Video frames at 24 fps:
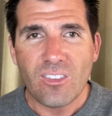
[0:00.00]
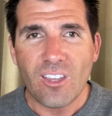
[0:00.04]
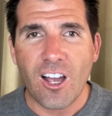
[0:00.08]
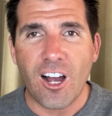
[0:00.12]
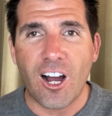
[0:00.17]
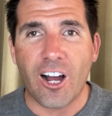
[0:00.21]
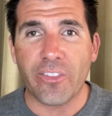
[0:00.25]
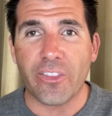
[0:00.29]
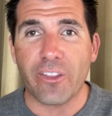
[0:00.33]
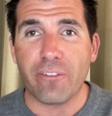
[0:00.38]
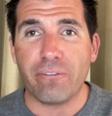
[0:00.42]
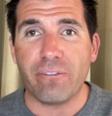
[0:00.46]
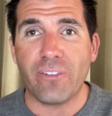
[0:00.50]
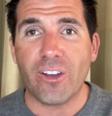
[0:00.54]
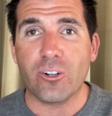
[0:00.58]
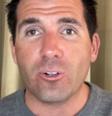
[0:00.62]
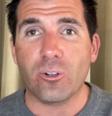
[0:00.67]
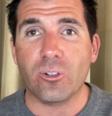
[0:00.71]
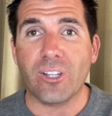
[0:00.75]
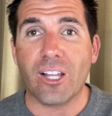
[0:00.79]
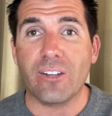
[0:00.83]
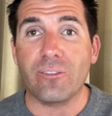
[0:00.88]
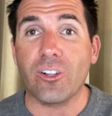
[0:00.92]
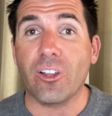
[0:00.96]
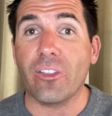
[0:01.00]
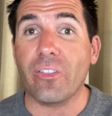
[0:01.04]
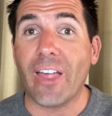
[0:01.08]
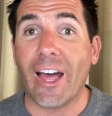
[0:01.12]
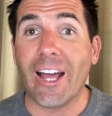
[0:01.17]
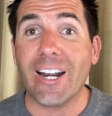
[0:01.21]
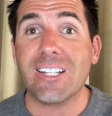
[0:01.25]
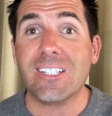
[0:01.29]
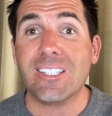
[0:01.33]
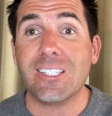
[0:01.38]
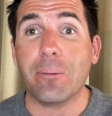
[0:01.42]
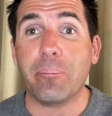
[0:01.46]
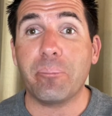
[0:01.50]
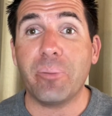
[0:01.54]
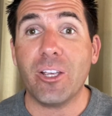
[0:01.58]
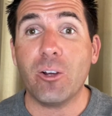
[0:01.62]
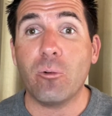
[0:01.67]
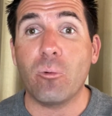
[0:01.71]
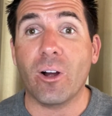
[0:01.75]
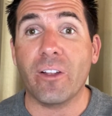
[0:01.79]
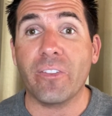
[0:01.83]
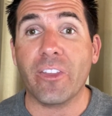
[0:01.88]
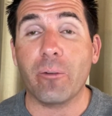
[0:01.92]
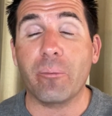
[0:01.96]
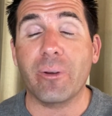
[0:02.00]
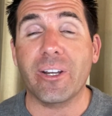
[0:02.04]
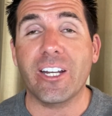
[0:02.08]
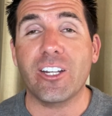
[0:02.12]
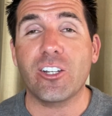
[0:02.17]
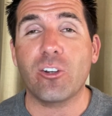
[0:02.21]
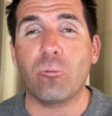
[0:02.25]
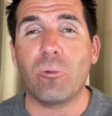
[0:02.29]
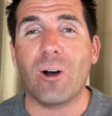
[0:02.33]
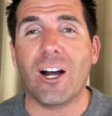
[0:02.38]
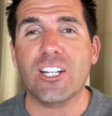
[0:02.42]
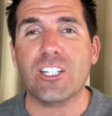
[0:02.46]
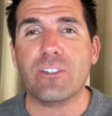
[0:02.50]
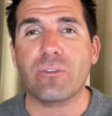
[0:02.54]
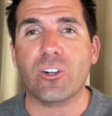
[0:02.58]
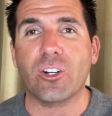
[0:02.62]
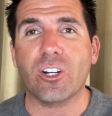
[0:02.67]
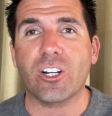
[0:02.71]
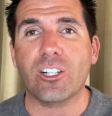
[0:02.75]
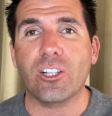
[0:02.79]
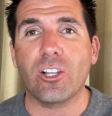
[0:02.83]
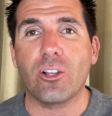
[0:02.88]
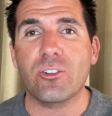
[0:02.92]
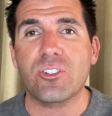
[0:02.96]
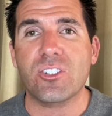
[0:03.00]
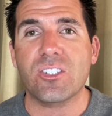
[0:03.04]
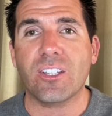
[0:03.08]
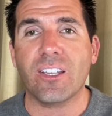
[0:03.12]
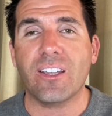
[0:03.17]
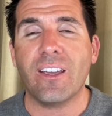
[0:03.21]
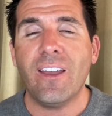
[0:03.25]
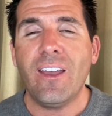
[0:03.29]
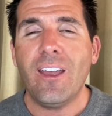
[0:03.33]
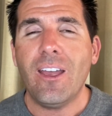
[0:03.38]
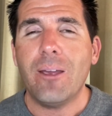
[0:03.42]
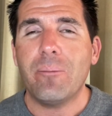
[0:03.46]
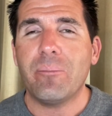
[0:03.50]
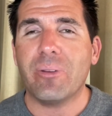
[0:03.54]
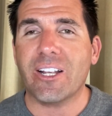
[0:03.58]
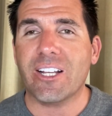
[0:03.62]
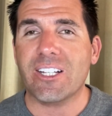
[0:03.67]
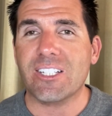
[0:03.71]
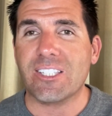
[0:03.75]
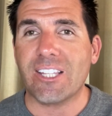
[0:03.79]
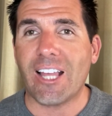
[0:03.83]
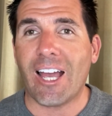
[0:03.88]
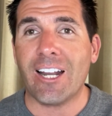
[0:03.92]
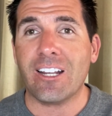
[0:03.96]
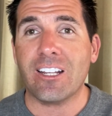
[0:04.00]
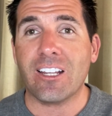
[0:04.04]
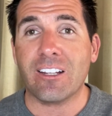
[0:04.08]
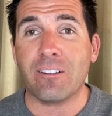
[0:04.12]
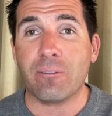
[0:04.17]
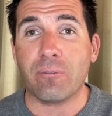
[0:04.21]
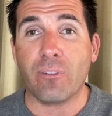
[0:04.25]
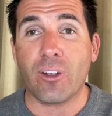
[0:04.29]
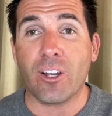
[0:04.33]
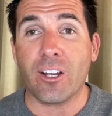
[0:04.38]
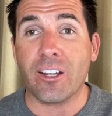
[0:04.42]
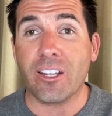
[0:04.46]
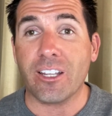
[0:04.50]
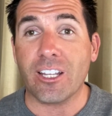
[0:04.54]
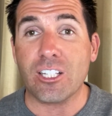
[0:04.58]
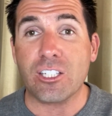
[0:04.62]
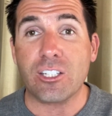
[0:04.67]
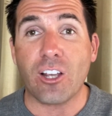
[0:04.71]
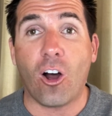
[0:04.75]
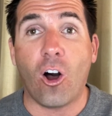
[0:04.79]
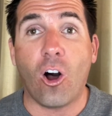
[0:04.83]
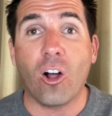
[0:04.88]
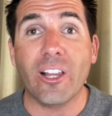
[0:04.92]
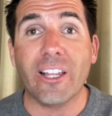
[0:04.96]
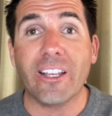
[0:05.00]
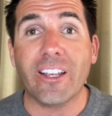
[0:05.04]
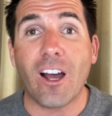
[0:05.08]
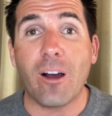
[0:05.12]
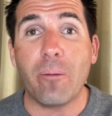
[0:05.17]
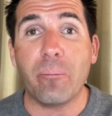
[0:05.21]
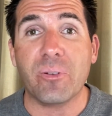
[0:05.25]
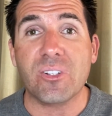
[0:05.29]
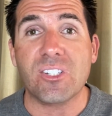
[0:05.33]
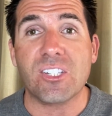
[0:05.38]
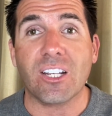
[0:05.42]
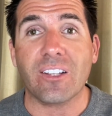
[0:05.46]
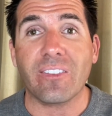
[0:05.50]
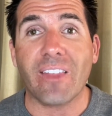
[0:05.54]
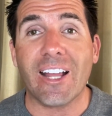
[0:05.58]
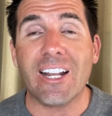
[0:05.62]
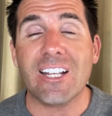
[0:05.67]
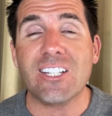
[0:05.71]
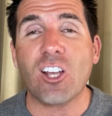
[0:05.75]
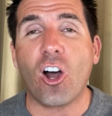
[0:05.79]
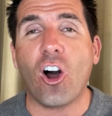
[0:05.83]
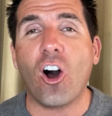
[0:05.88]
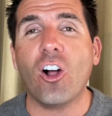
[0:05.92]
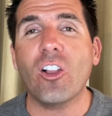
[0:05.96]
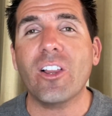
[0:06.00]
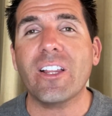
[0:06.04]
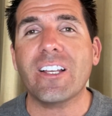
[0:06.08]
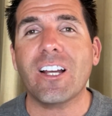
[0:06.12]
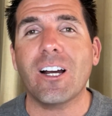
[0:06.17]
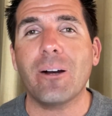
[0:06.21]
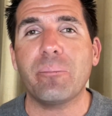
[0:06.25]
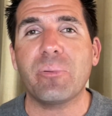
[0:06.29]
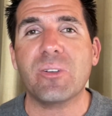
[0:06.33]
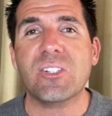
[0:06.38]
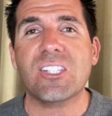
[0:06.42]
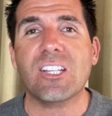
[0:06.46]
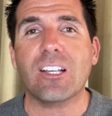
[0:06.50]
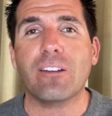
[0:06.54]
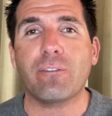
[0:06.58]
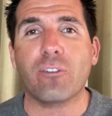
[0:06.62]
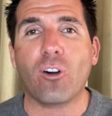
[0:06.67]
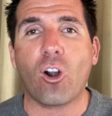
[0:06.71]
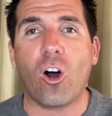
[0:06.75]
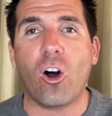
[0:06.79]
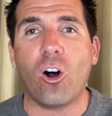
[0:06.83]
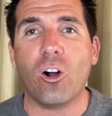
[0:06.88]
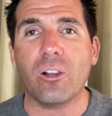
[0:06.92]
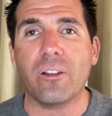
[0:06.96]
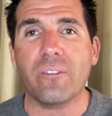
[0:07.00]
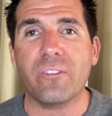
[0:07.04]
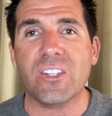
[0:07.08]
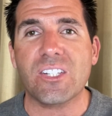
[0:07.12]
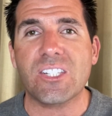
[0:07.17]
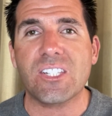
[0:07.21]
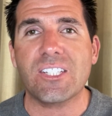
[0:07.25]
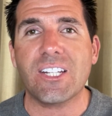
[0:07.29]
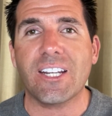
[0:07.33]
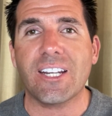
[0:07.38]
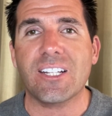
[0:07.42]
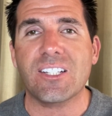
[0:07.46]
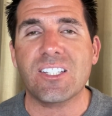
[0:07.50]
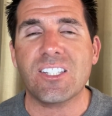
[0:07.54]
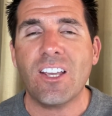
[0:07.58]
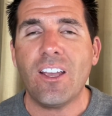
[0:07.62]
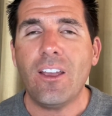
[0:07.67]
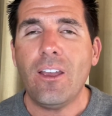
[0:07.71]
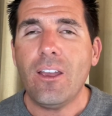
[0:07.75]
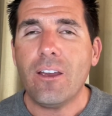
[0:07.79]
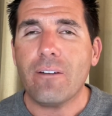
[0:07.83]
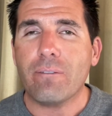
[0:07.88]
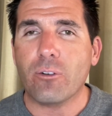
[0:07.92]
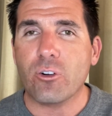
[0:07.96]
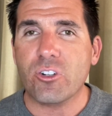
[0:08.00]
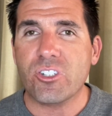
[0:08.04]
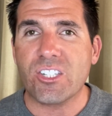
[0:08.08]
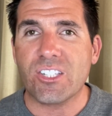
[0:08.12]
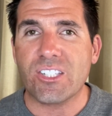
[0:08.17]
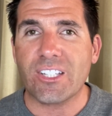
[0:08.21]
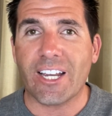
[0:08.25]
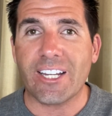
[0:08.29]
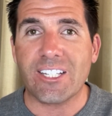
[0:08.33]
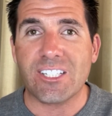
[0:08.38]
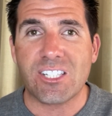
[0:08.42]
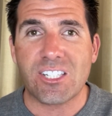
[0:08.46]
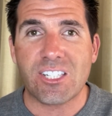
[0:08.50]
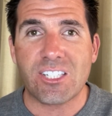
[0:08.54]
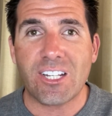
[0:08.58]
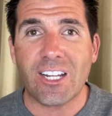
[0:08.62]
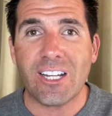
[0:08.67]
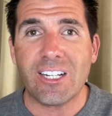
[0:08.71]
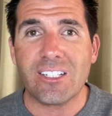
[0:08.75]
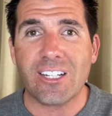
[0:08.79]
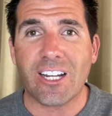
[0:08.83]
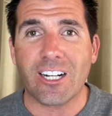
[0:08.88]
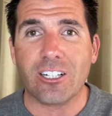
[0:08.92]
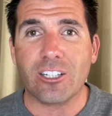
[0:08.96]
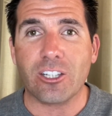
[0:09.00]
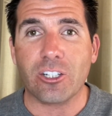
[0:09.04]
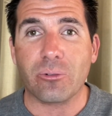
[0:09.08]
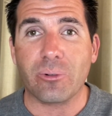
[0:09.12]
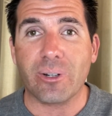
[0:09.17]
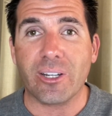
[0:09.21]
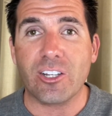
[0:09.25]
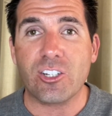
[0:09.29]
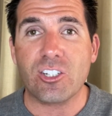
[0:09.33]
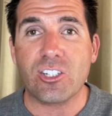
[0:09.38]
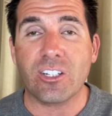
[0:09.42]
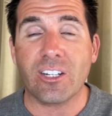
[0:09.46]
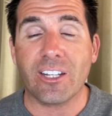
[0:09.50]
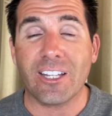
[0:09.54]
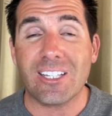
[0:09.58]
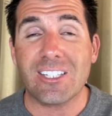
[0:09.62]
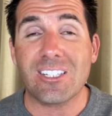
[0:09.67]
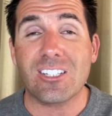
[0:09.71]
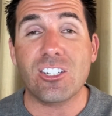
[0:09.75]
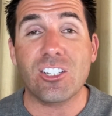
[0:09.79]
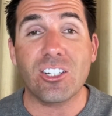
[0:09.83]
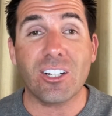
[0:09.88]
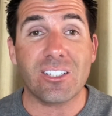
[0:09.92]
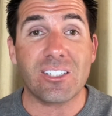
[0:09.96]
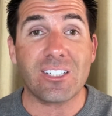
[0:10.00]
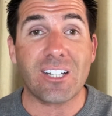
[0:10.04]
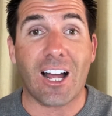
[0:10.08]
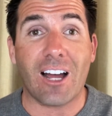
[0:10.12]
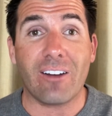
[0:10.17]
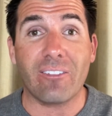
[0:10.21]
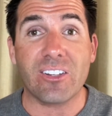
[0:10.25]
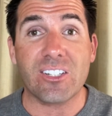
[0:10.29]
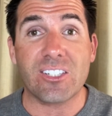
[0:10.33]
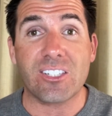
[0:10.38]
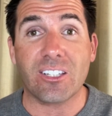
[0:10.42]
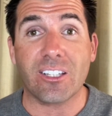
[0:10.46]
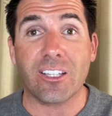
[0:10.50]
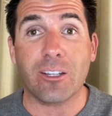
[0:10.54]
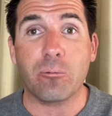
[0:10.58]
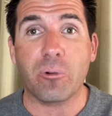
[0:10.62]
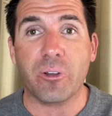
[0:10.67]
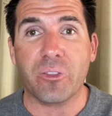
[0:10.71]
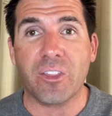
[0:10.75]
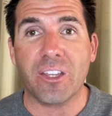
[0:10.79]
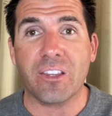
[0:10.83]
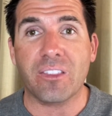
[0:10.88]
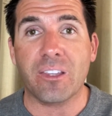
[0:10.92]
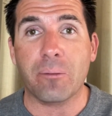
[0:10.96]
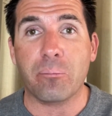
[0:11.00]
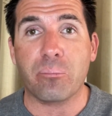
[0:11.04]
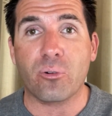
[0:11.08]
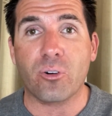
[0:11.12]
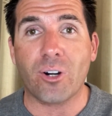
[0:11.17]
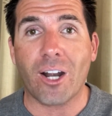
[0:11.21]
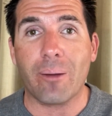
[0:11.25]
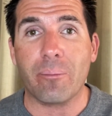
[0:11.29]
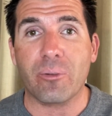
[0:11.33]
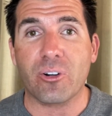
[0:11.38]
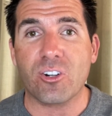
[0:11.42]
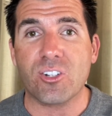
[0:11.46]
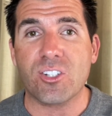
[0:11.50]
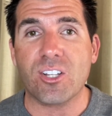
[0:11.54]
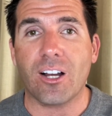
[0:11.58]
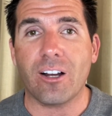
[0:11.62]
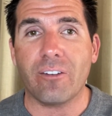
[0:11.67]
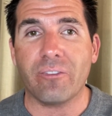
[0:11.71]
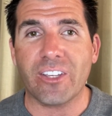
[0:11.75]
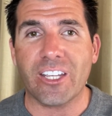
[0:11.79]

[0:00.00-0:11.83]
on the federal level. That is the big one that we need to watch very closely, because that is all-encompassing. That is all-encompassing for all of the states, versus a state declaration is just obviously within the parameters of